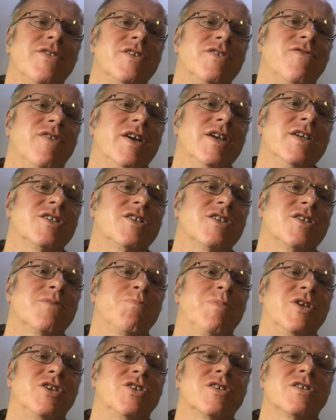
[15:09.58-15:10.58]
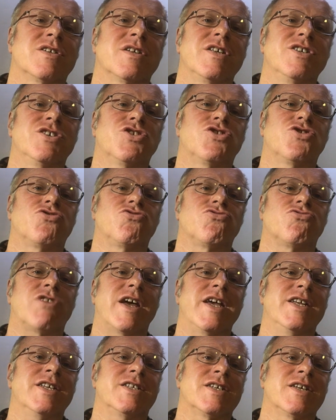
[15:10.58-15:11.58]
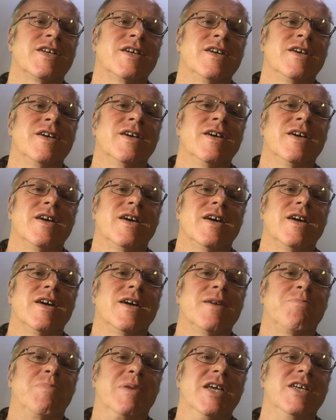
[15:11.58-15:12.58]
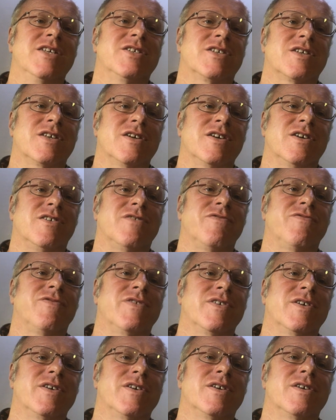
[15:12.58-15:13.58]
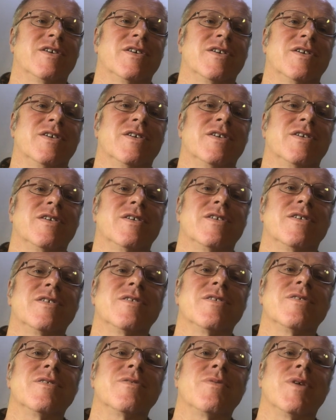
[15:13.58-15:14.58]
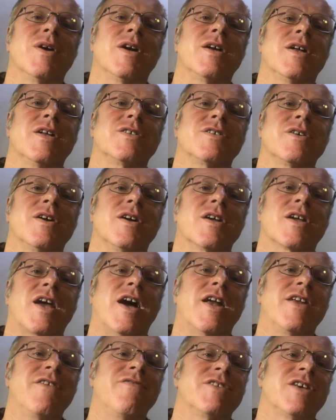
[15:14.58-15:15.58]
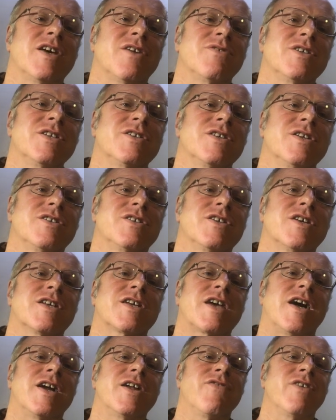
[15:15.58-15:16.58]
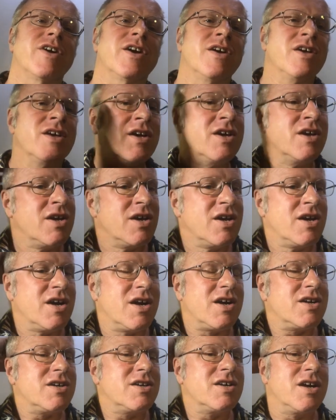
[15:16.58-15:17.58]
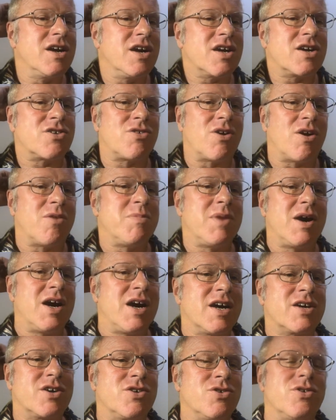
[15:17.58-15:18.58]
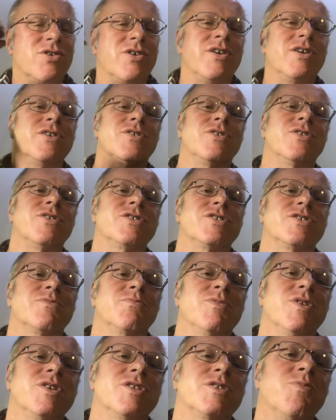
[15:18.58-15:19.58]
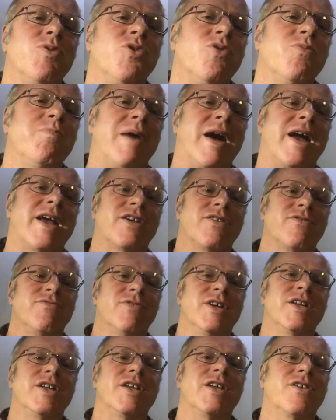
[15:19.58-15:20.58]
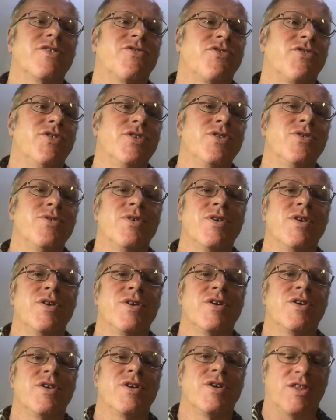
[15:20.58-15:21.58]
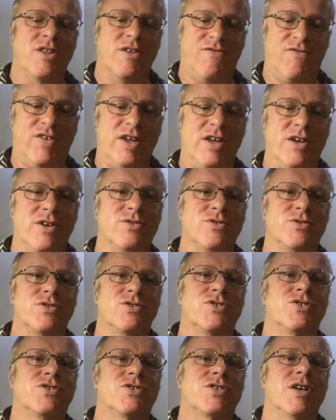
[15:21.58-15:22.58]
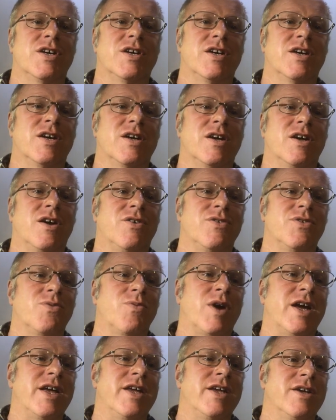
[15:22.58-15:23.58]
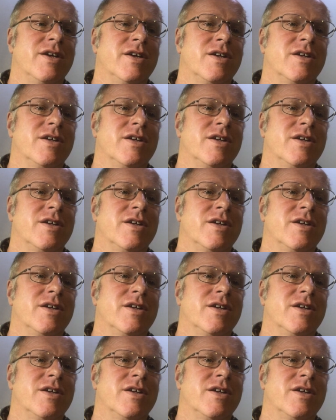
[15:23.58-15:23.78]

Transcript: this very suspiciously straight piece of, well, I can't even tell what this is. It's kind of a crop mark or a small bank running through the fields on the way